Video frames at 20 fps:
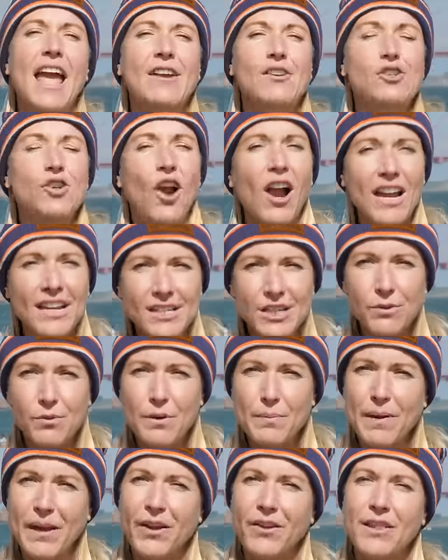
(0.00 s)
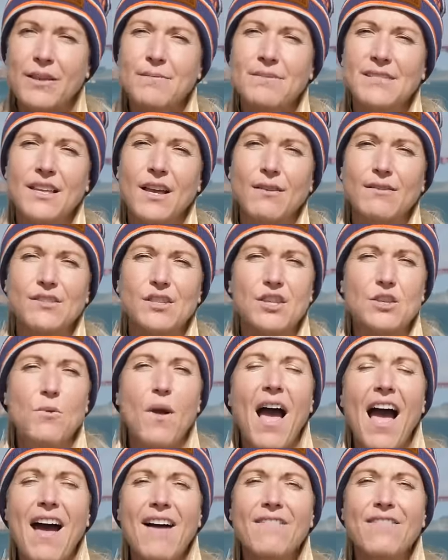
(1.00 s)
and trying to repair themselves. So you
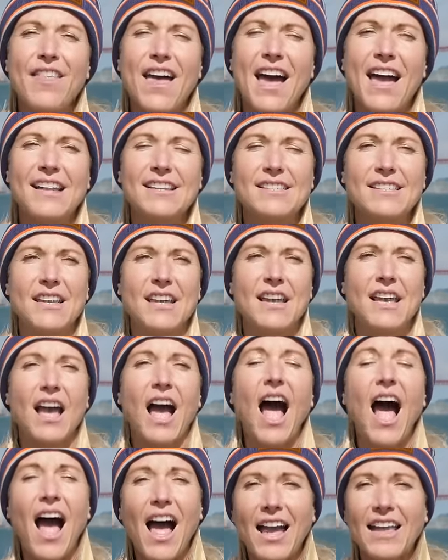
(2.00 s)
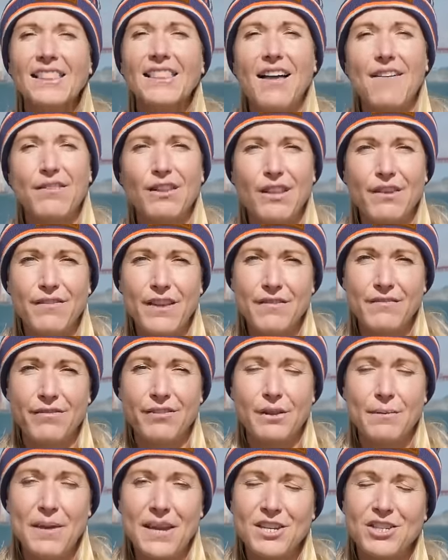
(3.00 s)
have that high level of
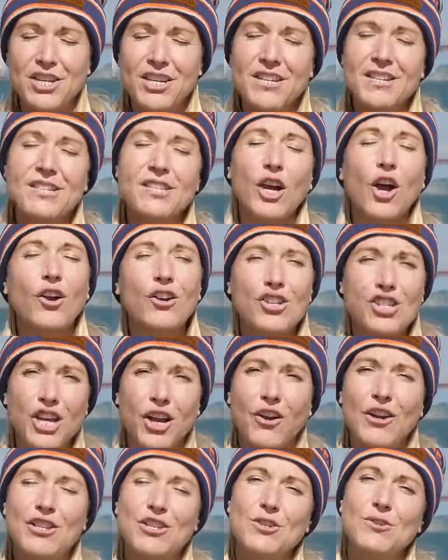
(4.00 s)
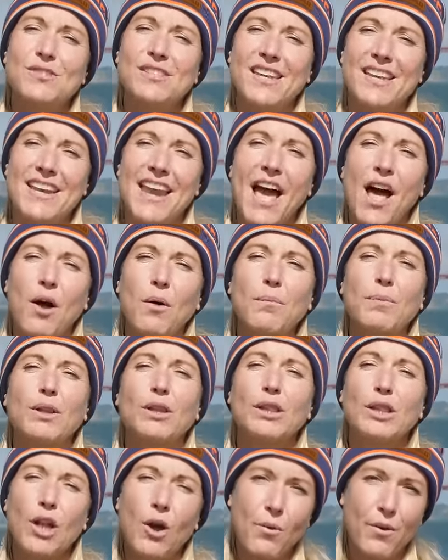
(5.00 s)
inflammation. Tart cherry juice can help
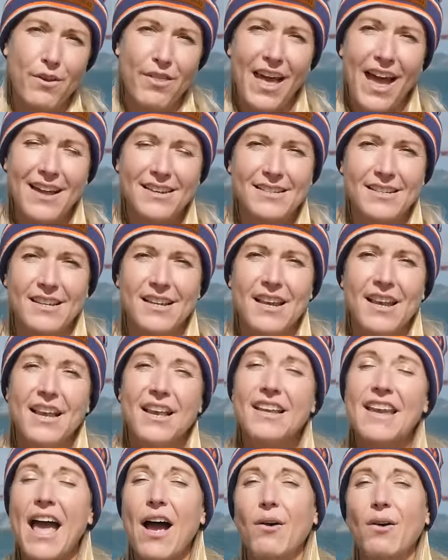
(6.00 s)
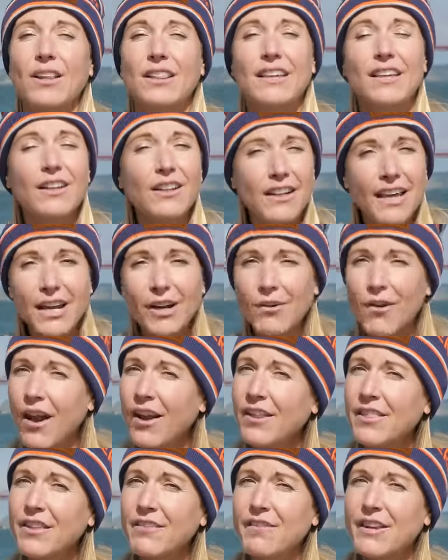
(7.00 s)
lower that. Now, a little later
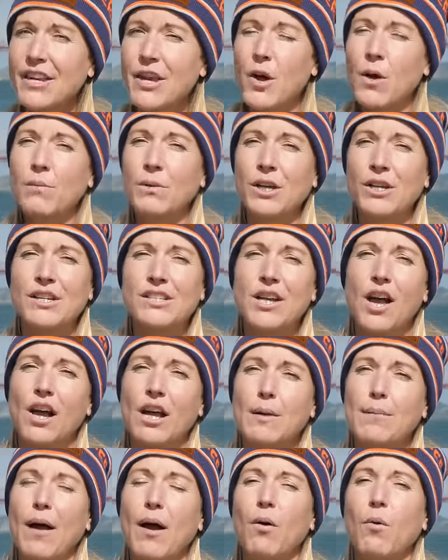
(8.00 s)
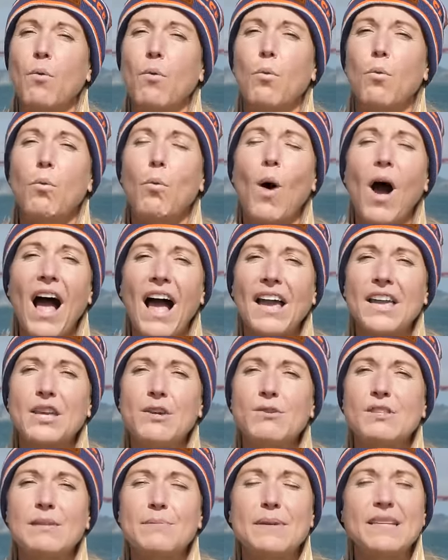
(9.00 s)
on in the video, I'm going to talk about why
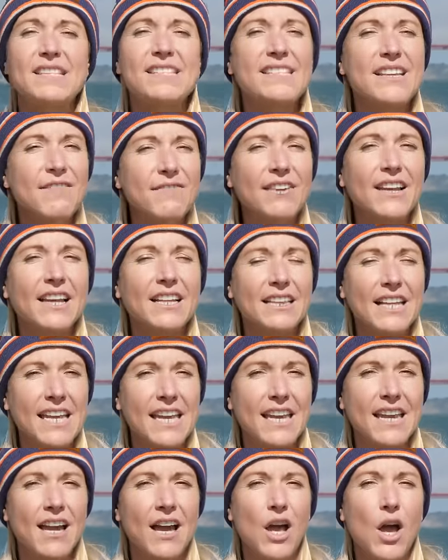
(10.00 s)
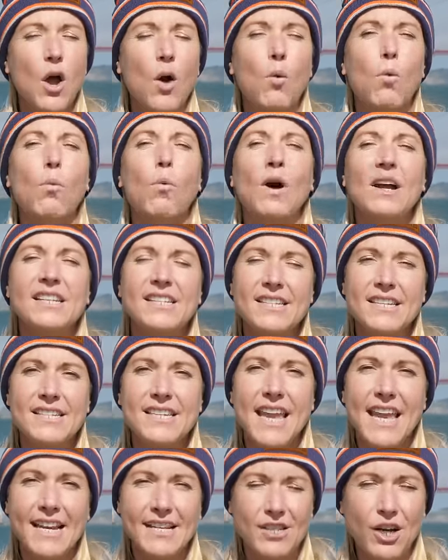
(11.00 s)
you specifically want to
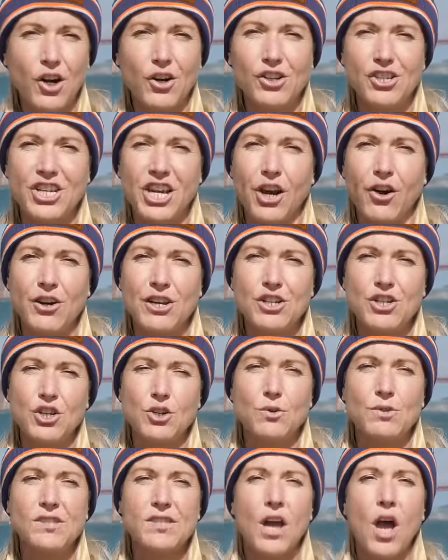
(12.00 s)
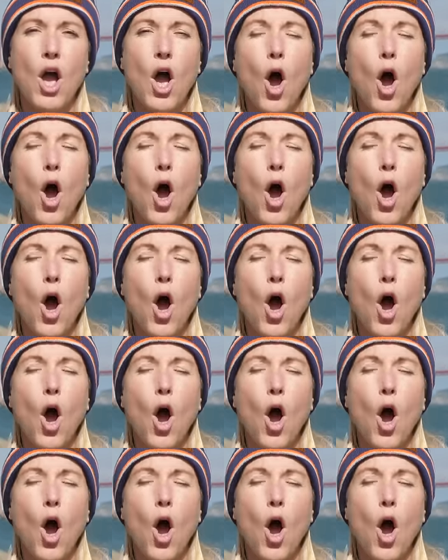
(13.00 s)
take tart cherry juice